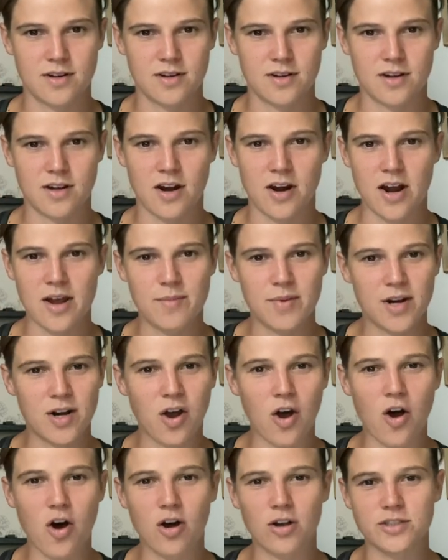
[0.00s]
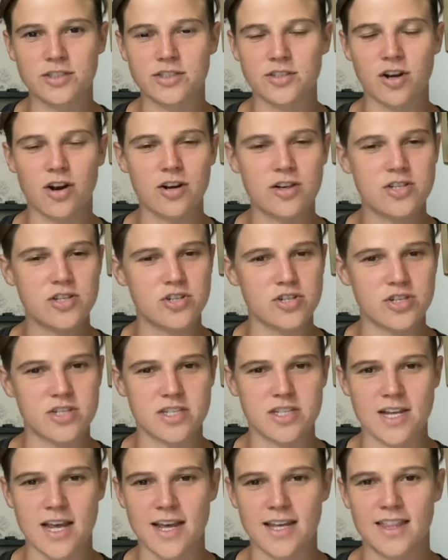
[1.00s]
All right, but it all starts, you
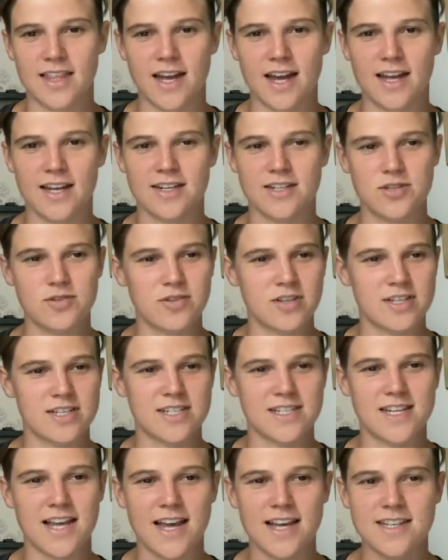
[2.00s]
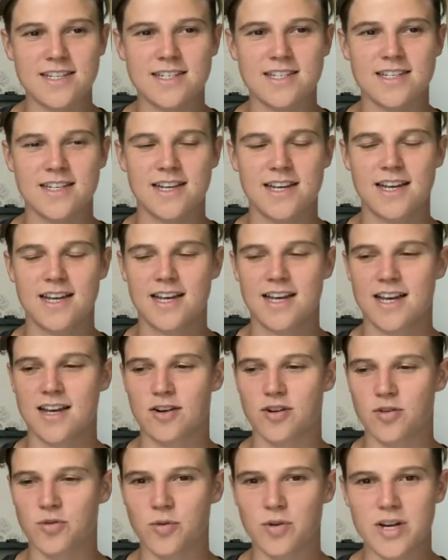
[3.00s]
just take that, do this test,
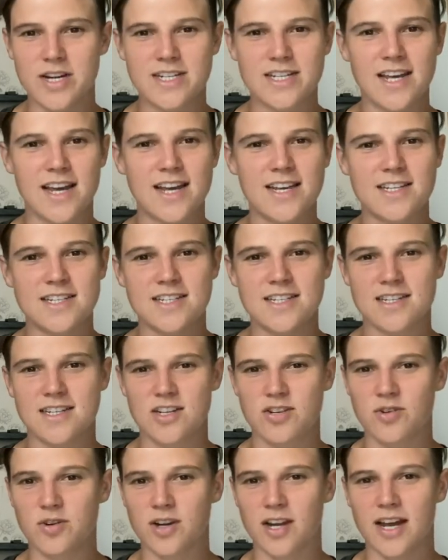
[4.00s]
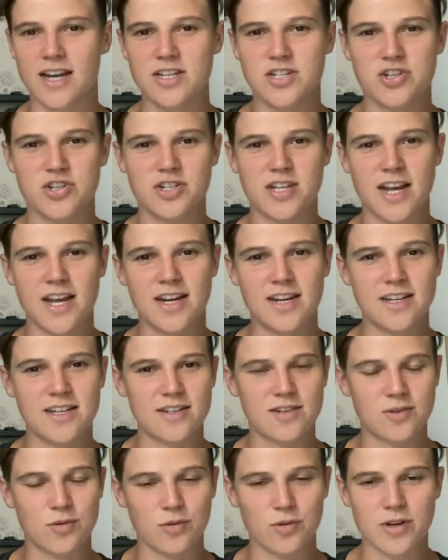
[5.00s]
retest, utilize your
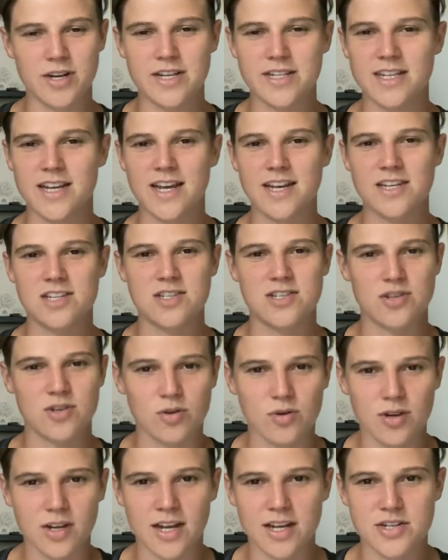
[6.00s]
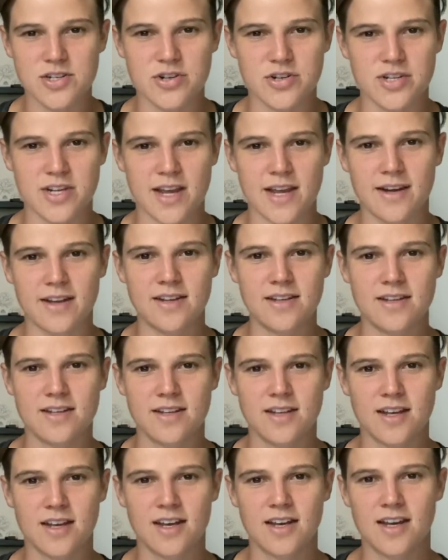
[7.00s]
data, retest, utilize your data,
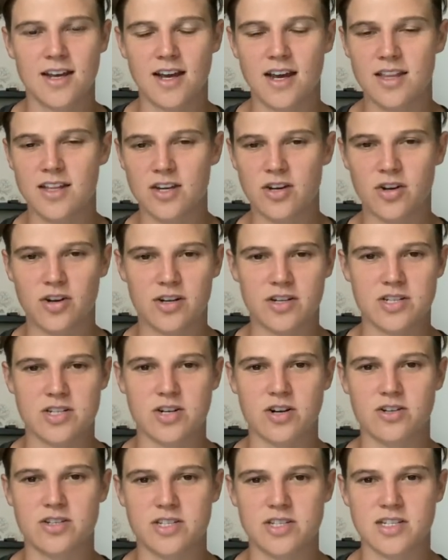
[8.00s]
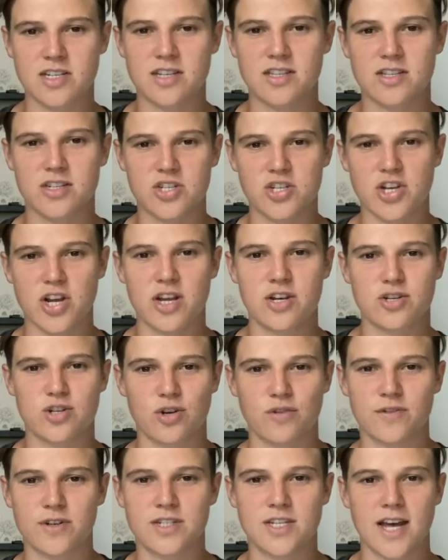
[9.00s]
and then you're going to start to see this change
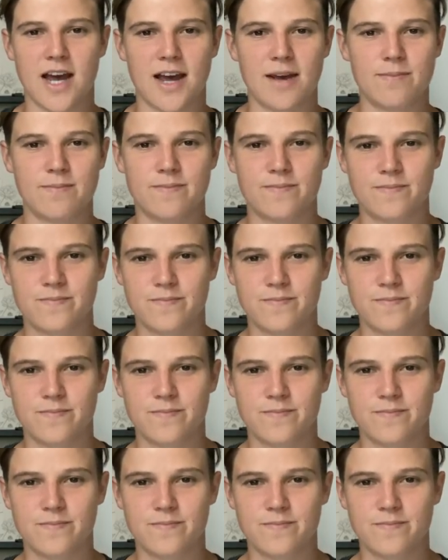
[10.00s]
over time.